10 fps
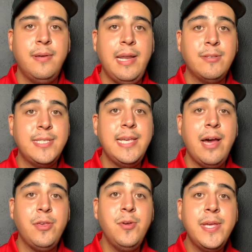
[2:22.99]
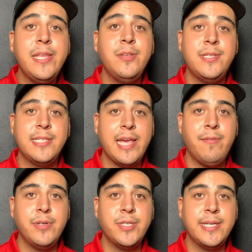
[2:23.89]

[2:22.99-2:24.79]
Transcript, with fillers: Now see how you can use the scavenger